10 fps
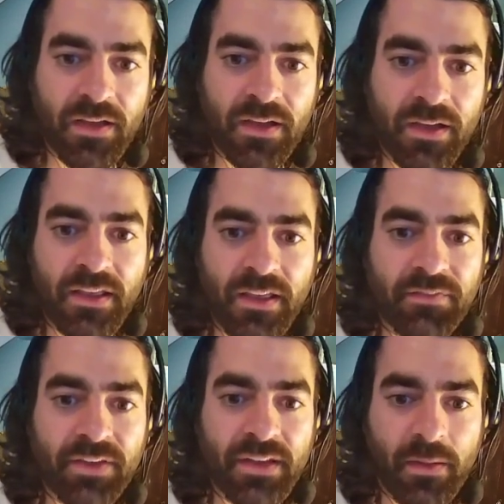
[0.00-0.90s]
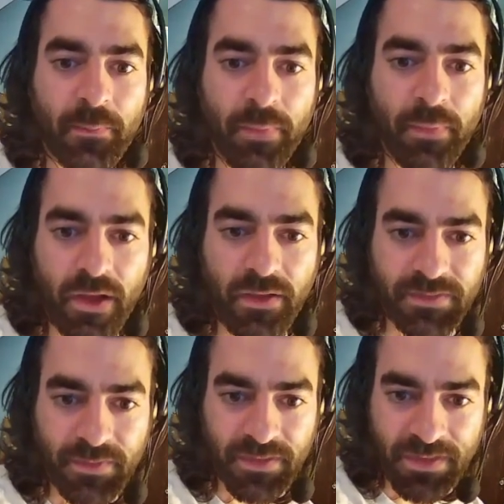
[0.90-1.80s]
give it
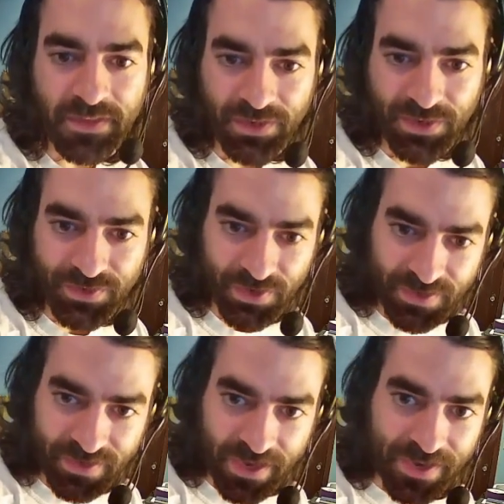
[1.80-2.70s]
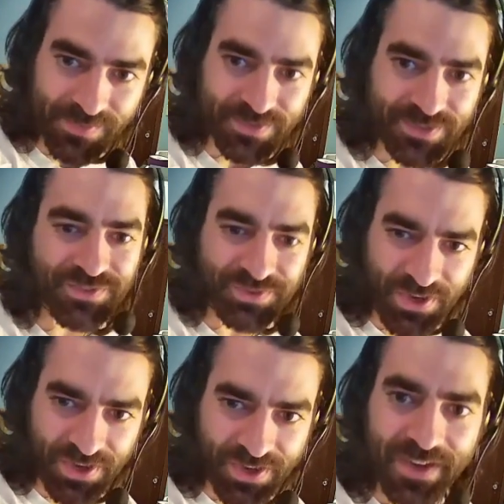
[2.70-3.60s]
something that it'll turn down, which is
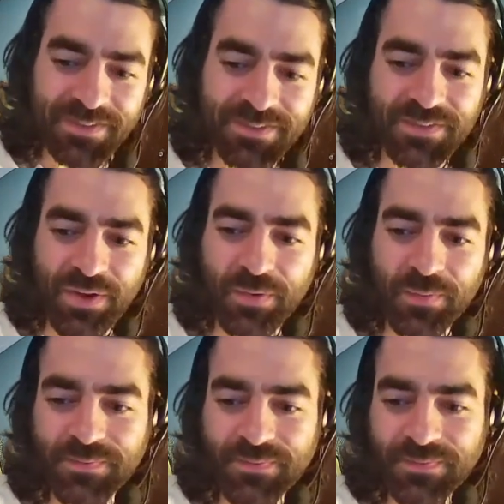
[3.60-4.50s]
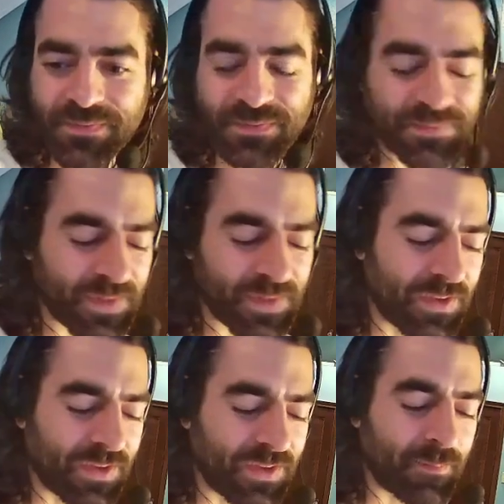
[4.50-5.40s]
drawing. So
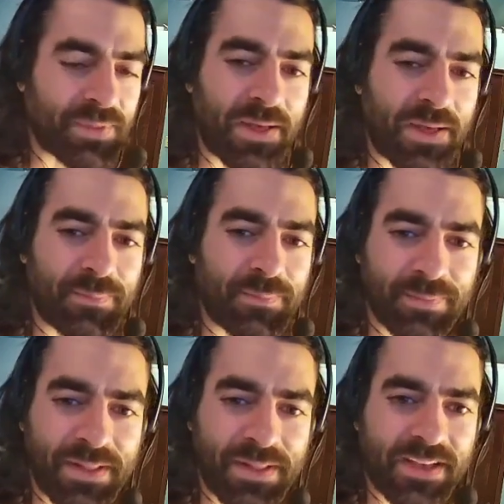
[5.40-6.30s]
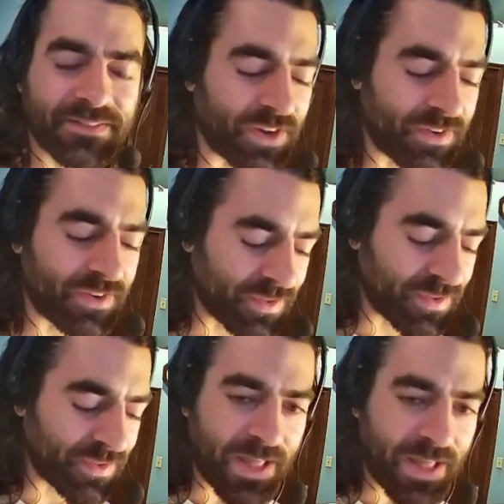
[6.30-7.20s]
blah blah blah. Sorry for all the
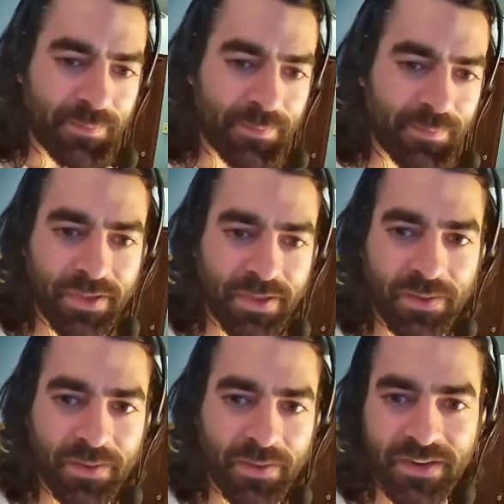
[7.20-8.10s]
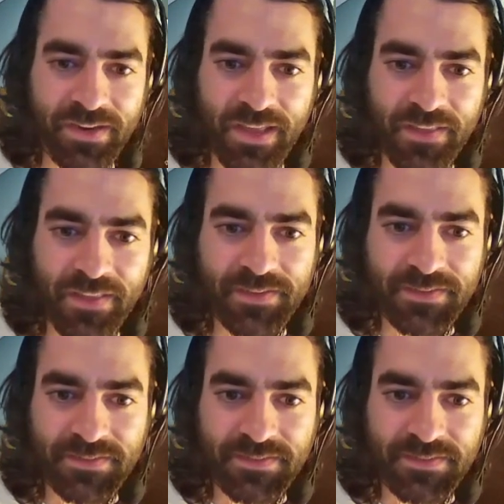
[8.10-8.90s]
blabbing, but I'm trying to get this